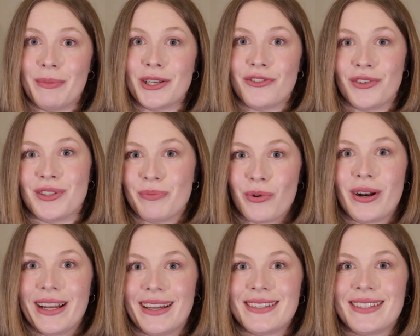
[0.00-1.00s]
much for
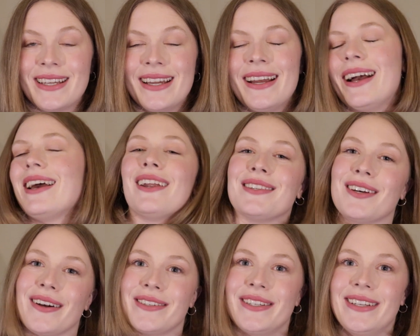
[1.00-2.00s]
supporting us, and I'll
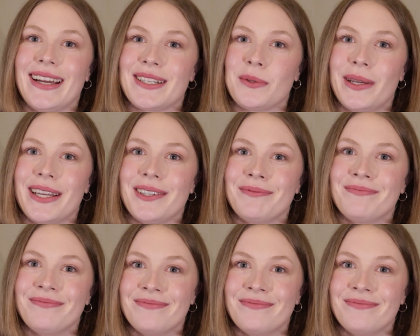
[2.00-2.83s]
talk to you next week.